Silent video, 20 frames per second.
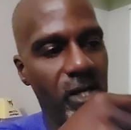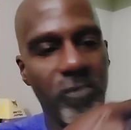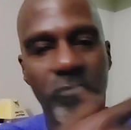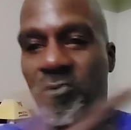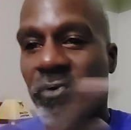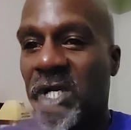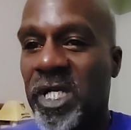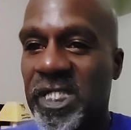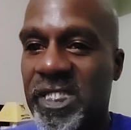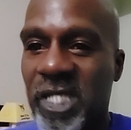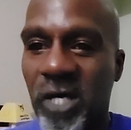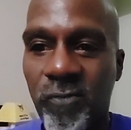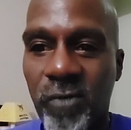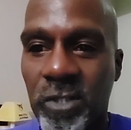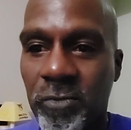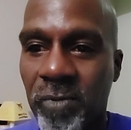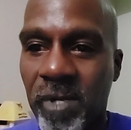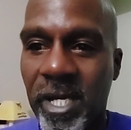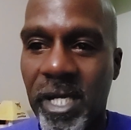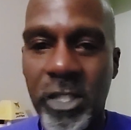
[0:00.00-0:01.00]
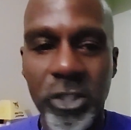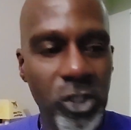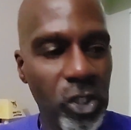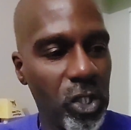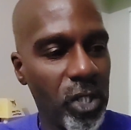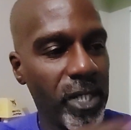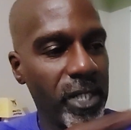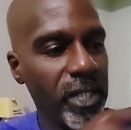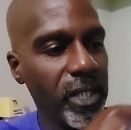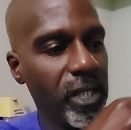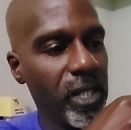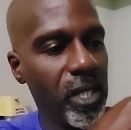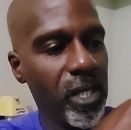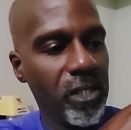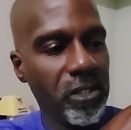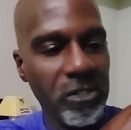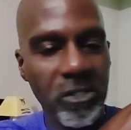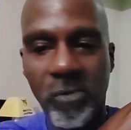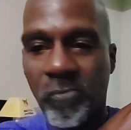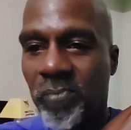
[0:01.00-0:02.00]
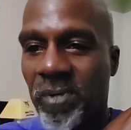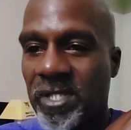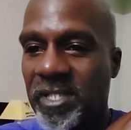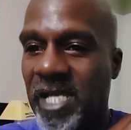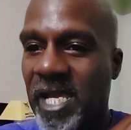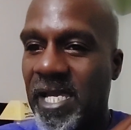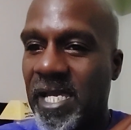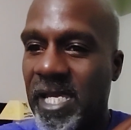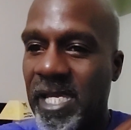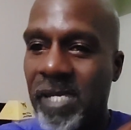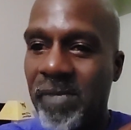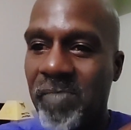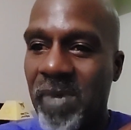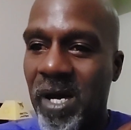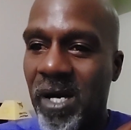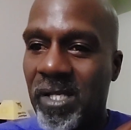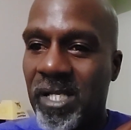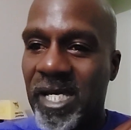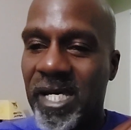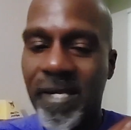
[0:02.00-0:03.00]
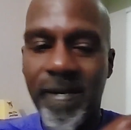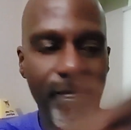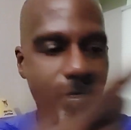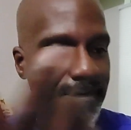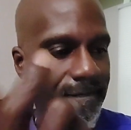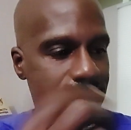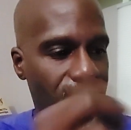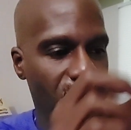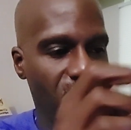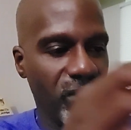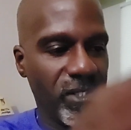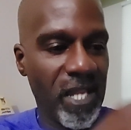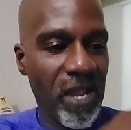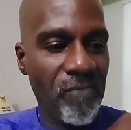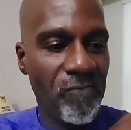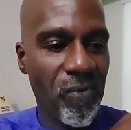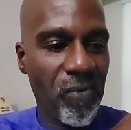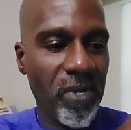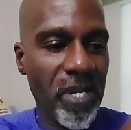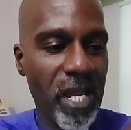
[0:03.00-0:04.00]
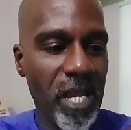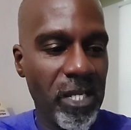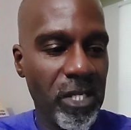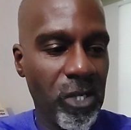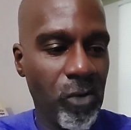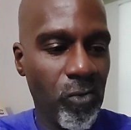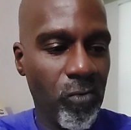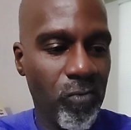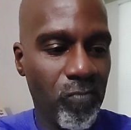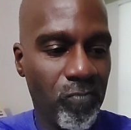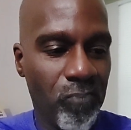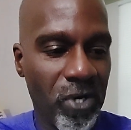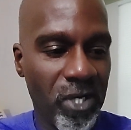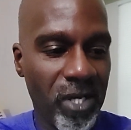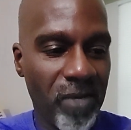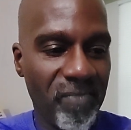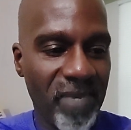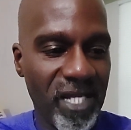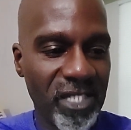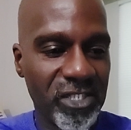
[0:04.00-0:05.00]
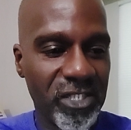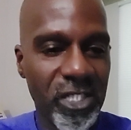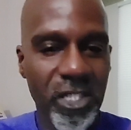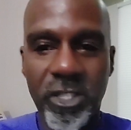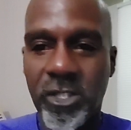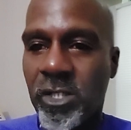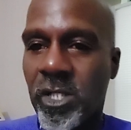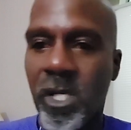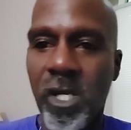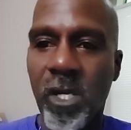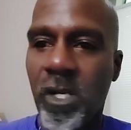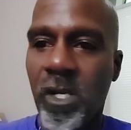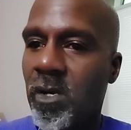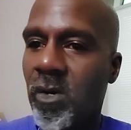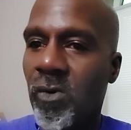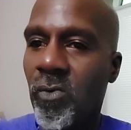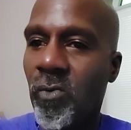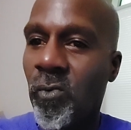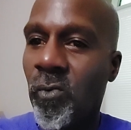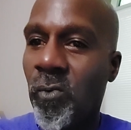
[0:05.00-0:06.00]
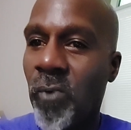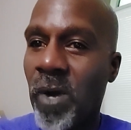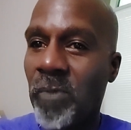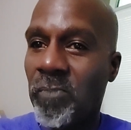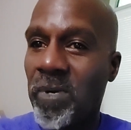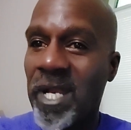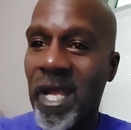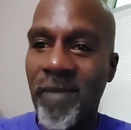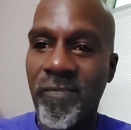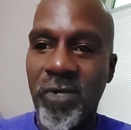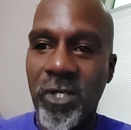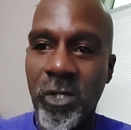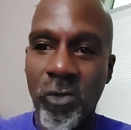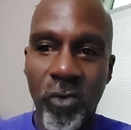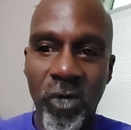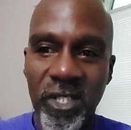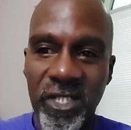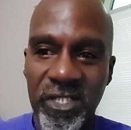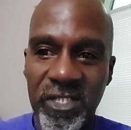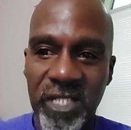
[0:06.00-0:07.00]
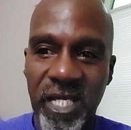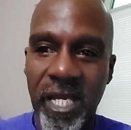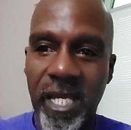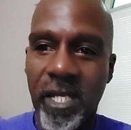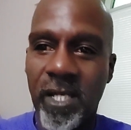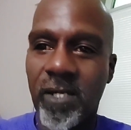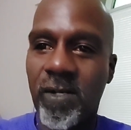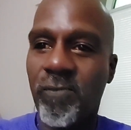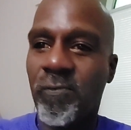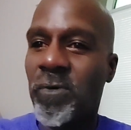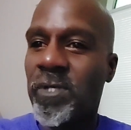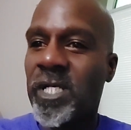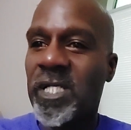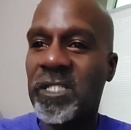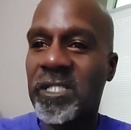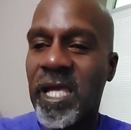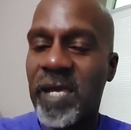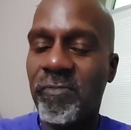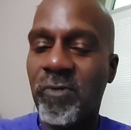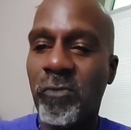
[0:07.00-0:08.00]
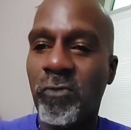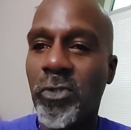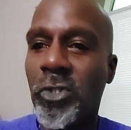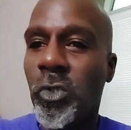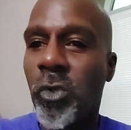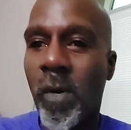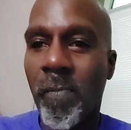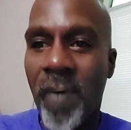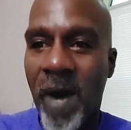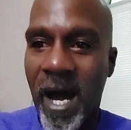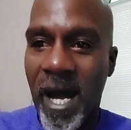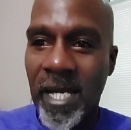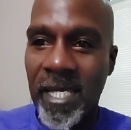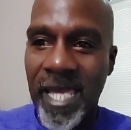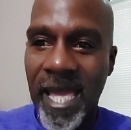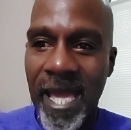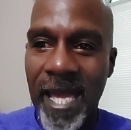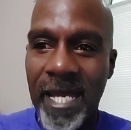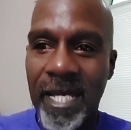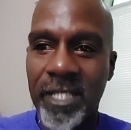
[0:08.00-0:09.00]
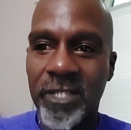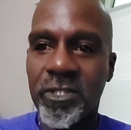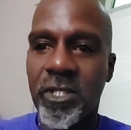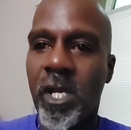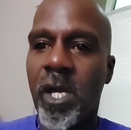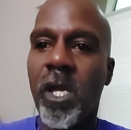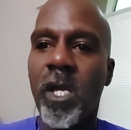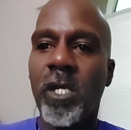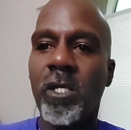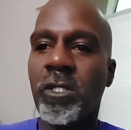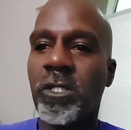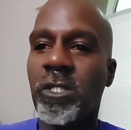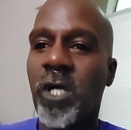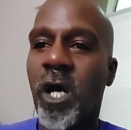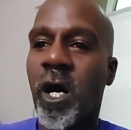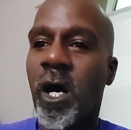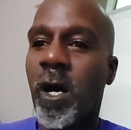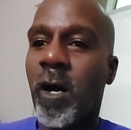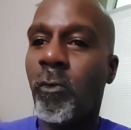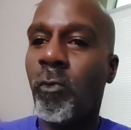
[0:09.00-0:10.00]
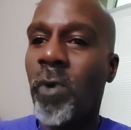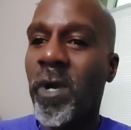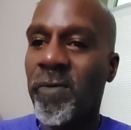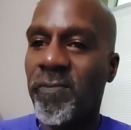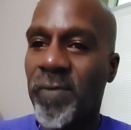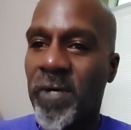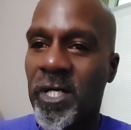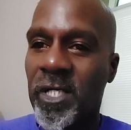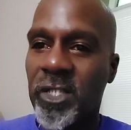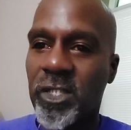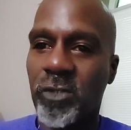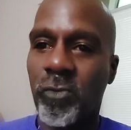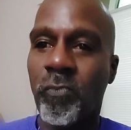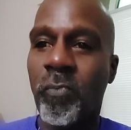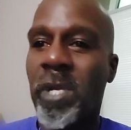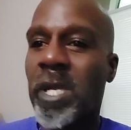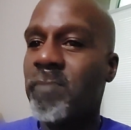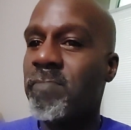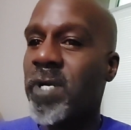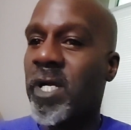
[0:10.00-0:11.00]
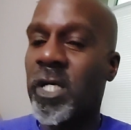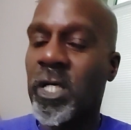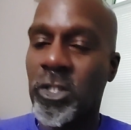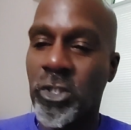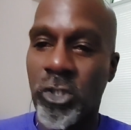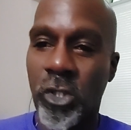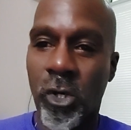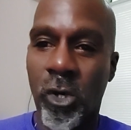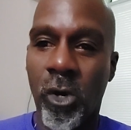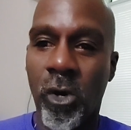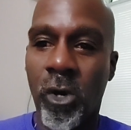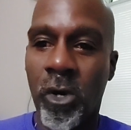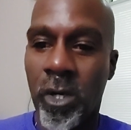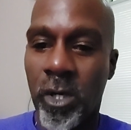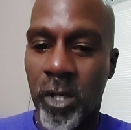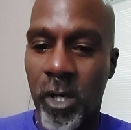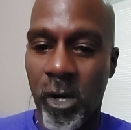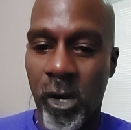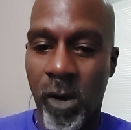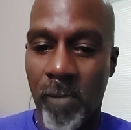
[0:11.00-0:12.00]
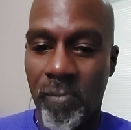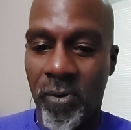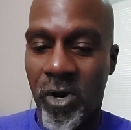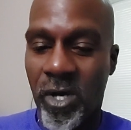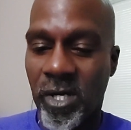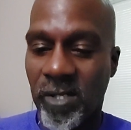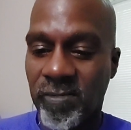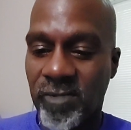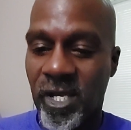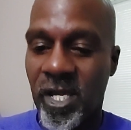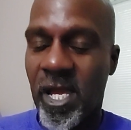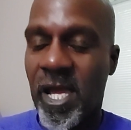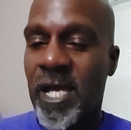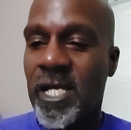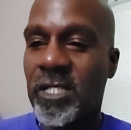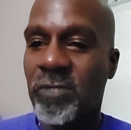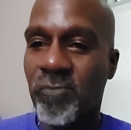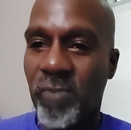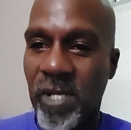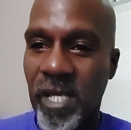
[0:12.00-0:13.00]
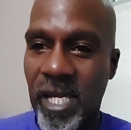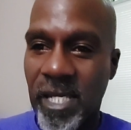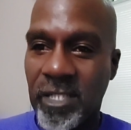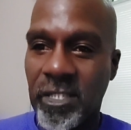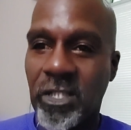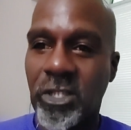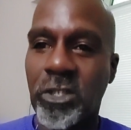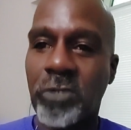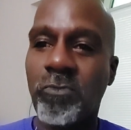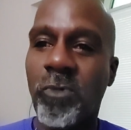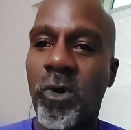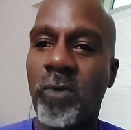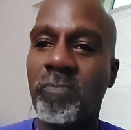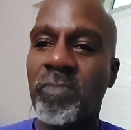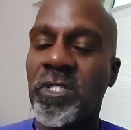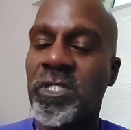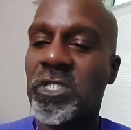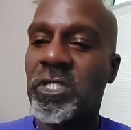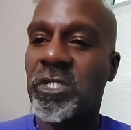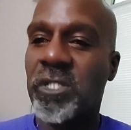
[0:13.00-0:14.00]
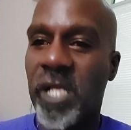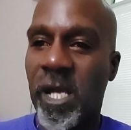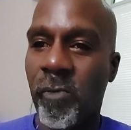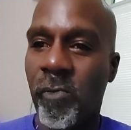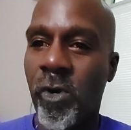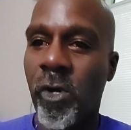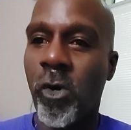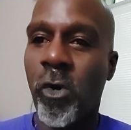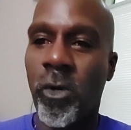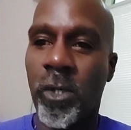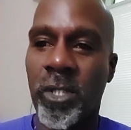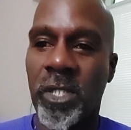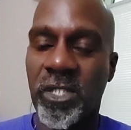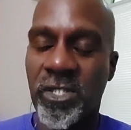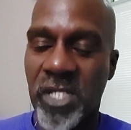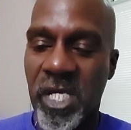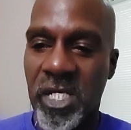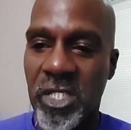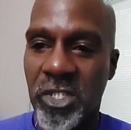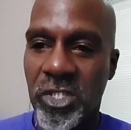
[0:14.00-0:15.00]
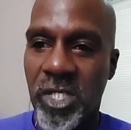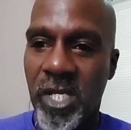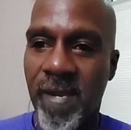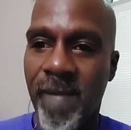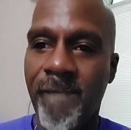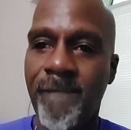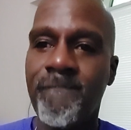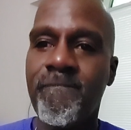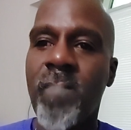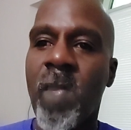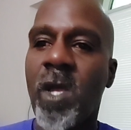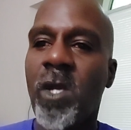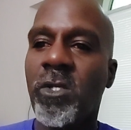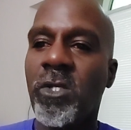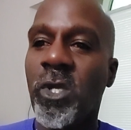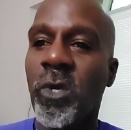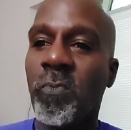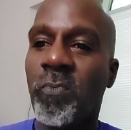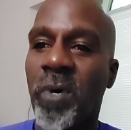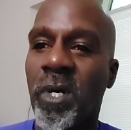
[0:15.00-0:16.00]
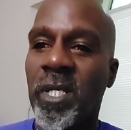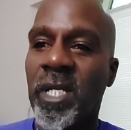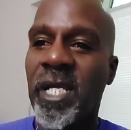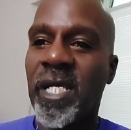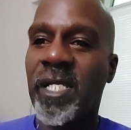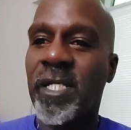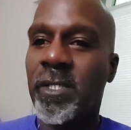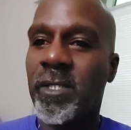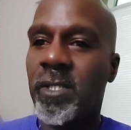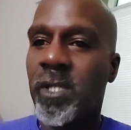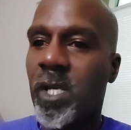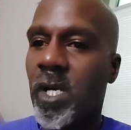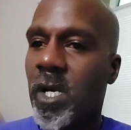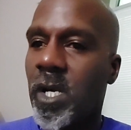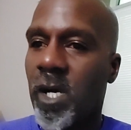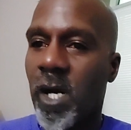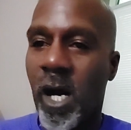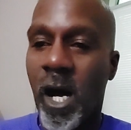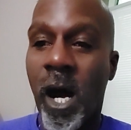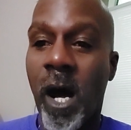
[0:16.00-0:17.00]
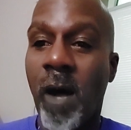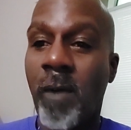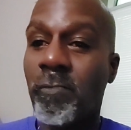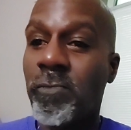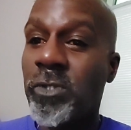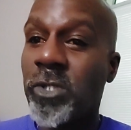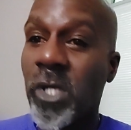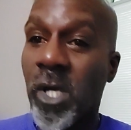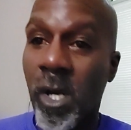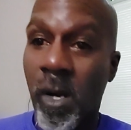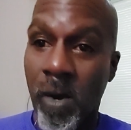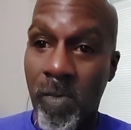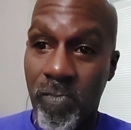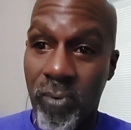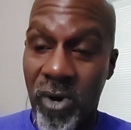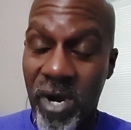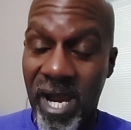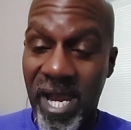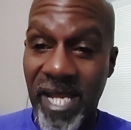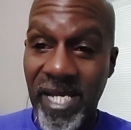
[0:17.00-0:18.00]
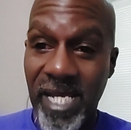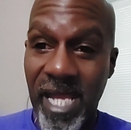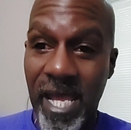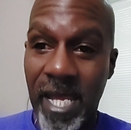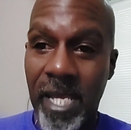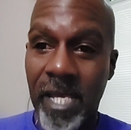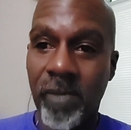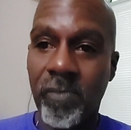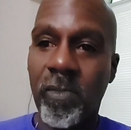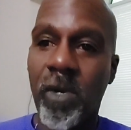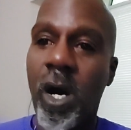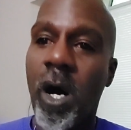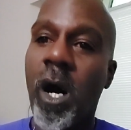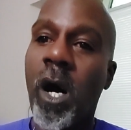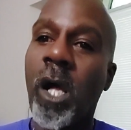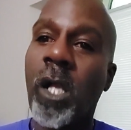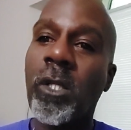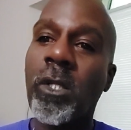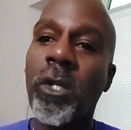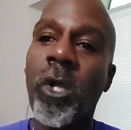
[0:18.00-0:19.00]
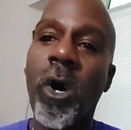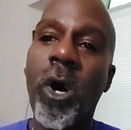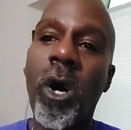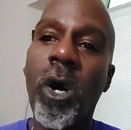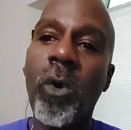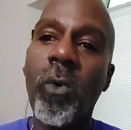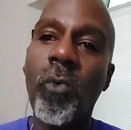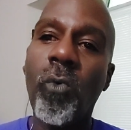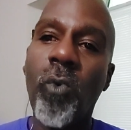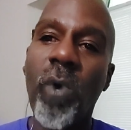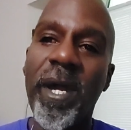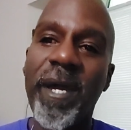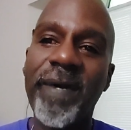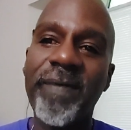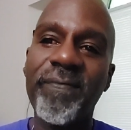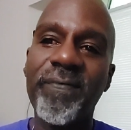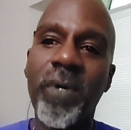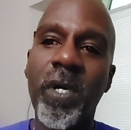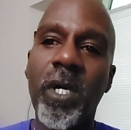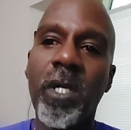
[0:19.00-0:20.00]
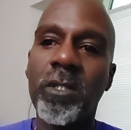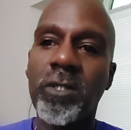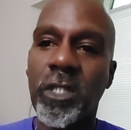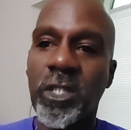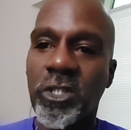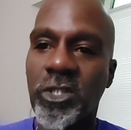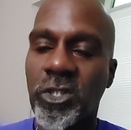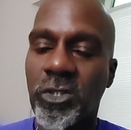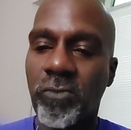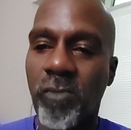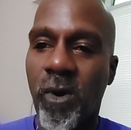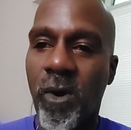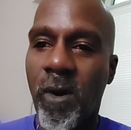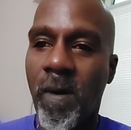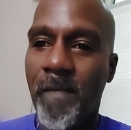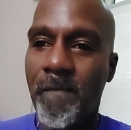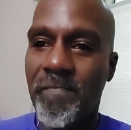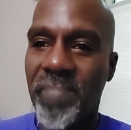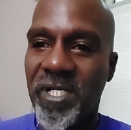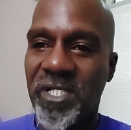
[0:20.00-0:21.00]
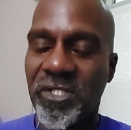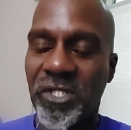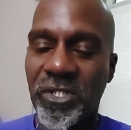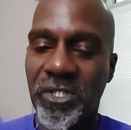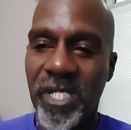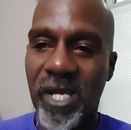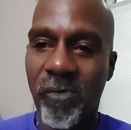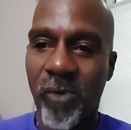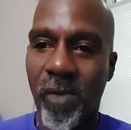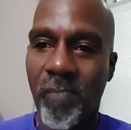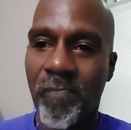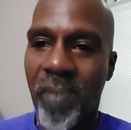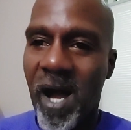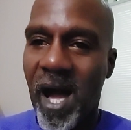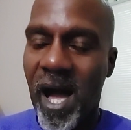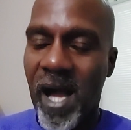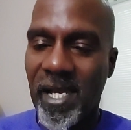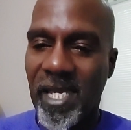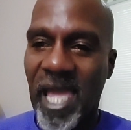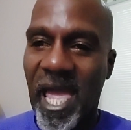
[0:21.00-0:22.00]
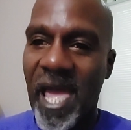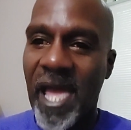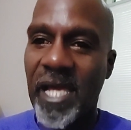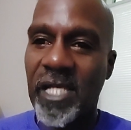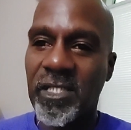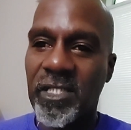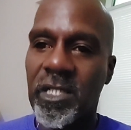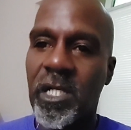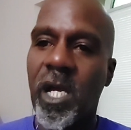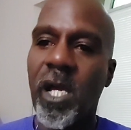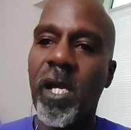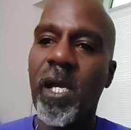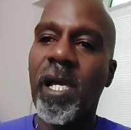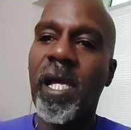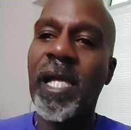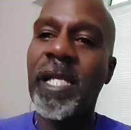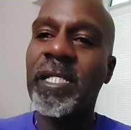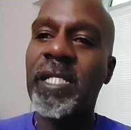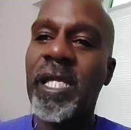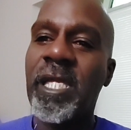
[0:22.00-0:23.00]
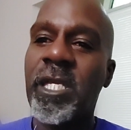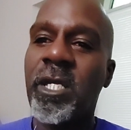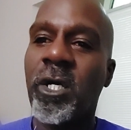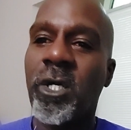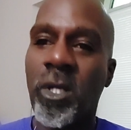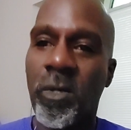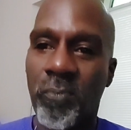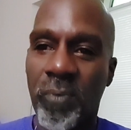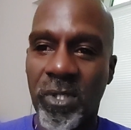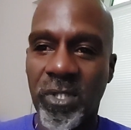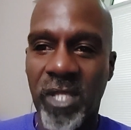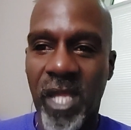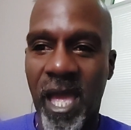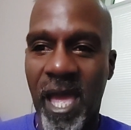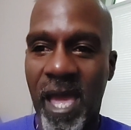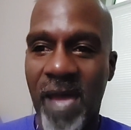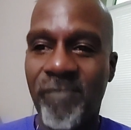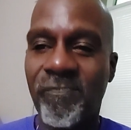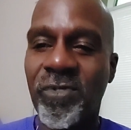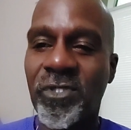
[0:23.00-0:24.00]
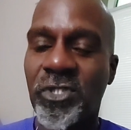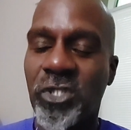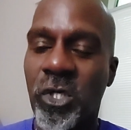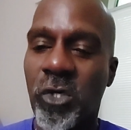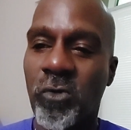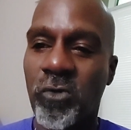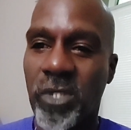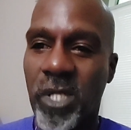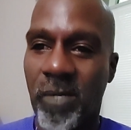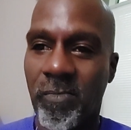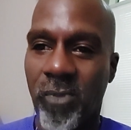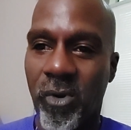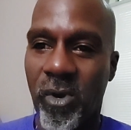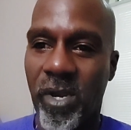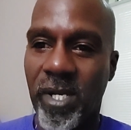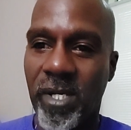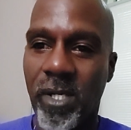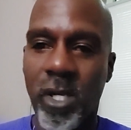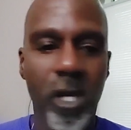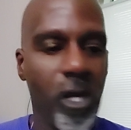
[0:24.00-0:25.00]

Pretty self-explanatory. You put their email in. Then from there, you put a message with whatever you want to say. For an example, if you do a podcast with us, because you're all a part of the SBN, the Small Business Network organization, you put in your brand name along with the Small Business Network podcast, and then you're going to put the episode number in.